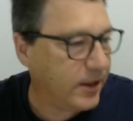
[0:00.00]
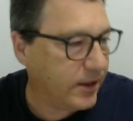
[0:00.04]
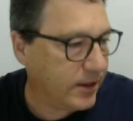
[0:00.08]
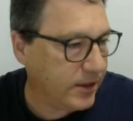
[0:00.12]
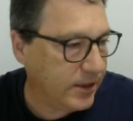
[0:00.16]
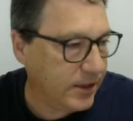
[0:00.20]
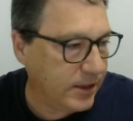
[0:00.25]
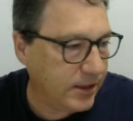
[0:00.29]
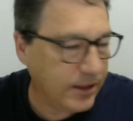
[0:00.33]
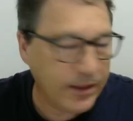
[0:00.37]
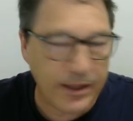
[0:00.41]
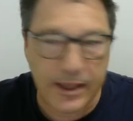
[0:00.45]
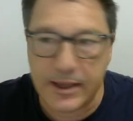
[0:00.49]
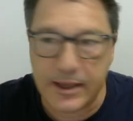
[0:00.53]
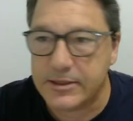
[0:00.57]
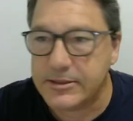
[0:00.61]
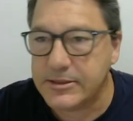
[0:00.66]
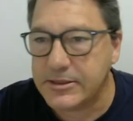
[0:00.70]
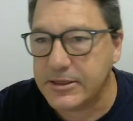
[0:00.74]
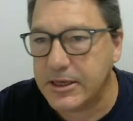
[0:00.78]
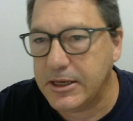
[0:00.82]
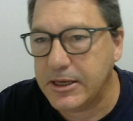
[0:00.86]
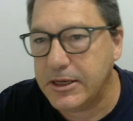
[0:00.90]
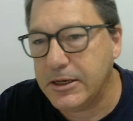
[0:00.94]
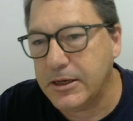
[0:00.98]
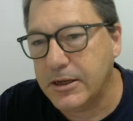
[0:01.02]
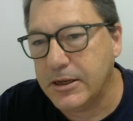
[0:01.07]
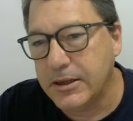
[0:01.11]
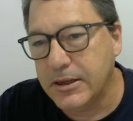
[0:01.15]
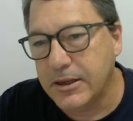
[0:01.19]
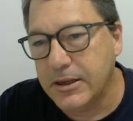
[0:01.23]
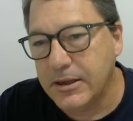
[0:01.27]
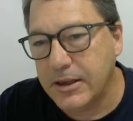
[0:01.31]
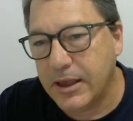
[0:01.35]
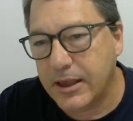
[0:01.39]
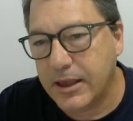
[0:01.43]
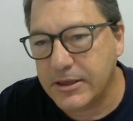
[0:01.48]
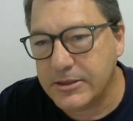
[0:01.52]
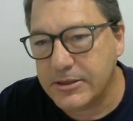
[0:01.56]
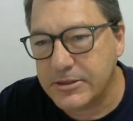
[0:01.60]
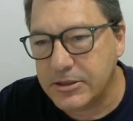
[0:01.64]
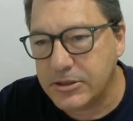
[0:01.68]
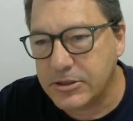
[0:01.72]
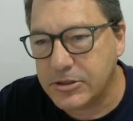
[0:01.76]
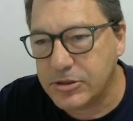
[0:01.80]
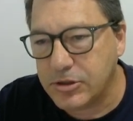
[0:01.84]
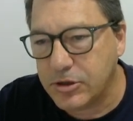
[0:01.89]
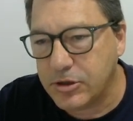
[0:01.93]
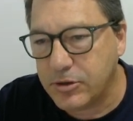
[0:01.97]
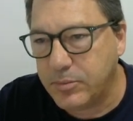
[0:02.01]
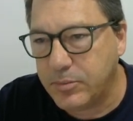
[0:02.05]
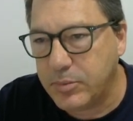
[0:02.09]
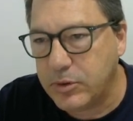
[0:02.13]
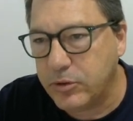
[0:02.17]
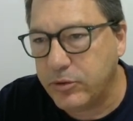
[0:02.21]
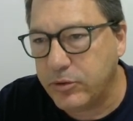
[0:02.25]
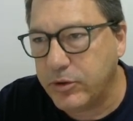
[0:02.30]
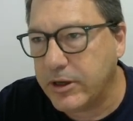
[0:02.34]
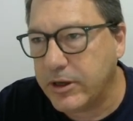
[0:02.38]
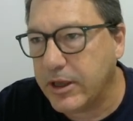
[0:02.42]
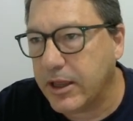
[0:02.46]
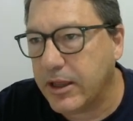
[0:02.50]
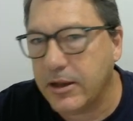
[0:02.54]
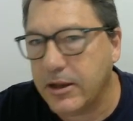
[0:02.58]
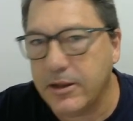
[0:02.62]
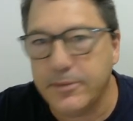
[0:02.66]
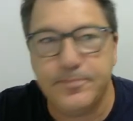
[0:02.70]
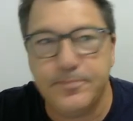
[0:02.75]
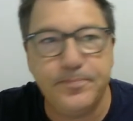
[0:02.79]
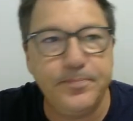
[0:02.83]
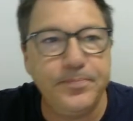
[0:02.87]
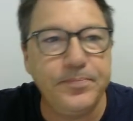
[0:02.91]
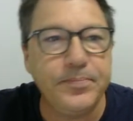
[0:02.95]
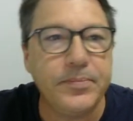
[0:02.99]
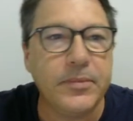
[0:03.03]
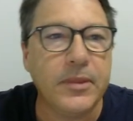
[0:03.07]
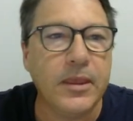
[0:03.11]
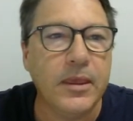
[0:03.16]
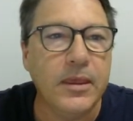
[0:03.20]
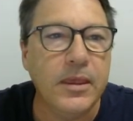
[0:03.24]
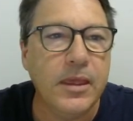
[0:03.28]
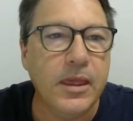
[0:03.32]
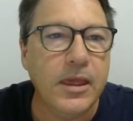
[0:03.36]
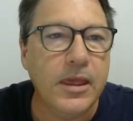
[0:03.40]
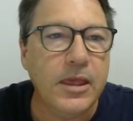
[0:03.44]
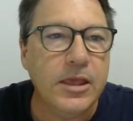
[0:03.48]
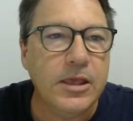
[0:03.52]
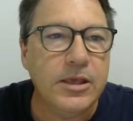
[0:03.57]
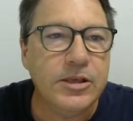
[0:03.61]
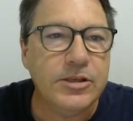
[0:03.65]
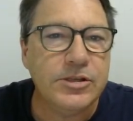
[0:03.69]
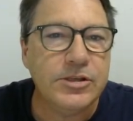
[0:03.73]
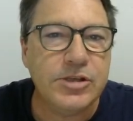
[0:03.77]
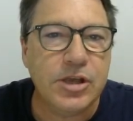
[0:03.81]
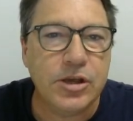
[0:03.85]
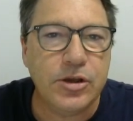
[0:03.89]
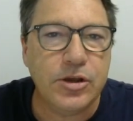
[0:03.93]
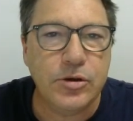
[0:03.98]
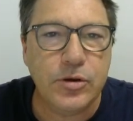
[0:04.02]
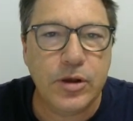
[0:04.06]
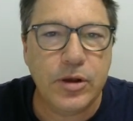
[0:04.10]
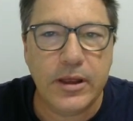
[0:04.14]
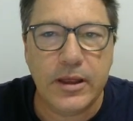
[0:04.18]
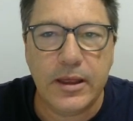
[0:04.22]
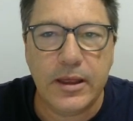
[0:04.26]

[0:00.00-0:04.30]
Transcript: in that scene as this sort of bluer colour. So